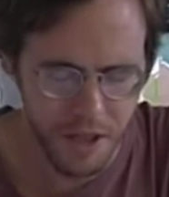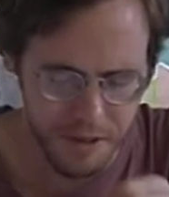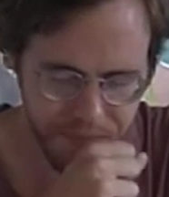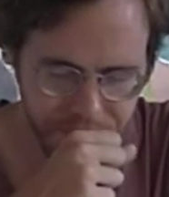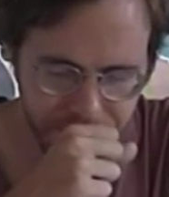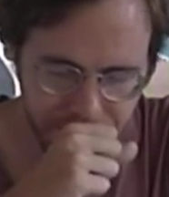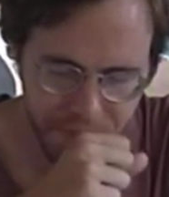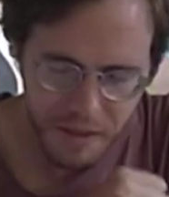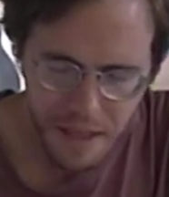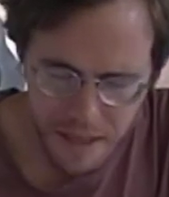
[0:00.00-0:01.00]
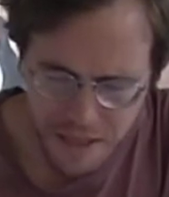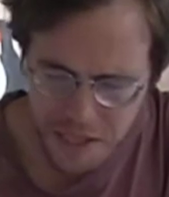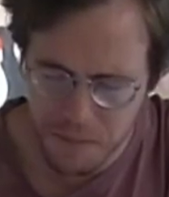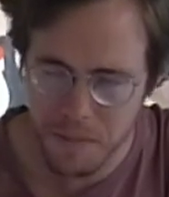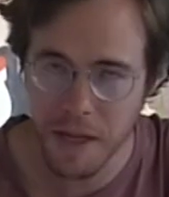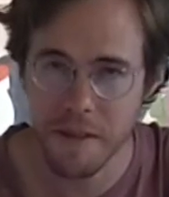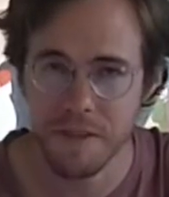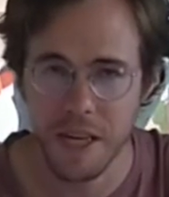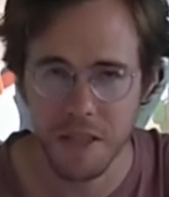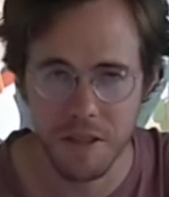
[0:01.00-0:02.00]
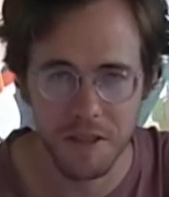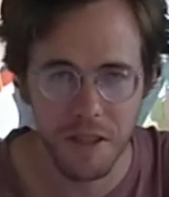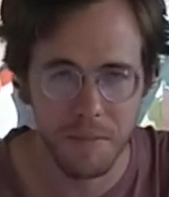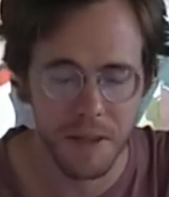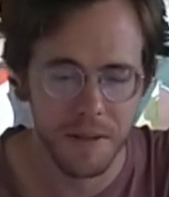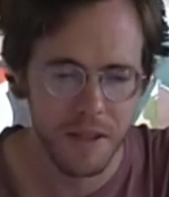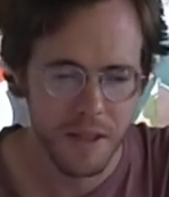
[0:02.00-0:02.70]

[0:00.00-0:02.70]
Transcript: And some of the manufacturers are a bit